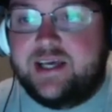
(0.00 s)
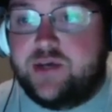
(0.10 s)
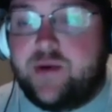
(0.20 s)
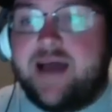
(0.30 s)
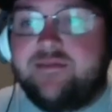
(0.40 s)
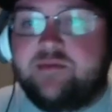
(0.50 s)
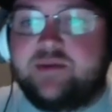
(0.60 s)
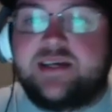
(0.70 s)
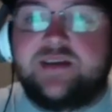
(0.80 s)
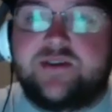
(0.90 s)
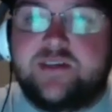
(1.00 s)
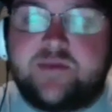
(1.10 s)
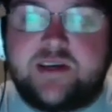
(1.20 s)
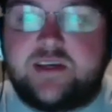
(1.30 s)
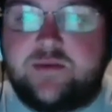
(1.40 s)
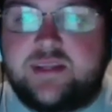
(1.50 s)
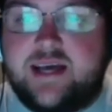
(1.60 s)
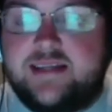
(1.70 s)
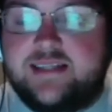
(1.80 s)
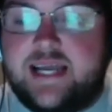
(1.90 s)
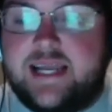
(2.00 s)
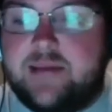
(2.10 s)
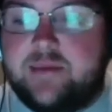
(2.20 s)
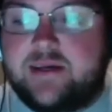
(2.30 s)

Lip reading: have the potential, especially with that dynamic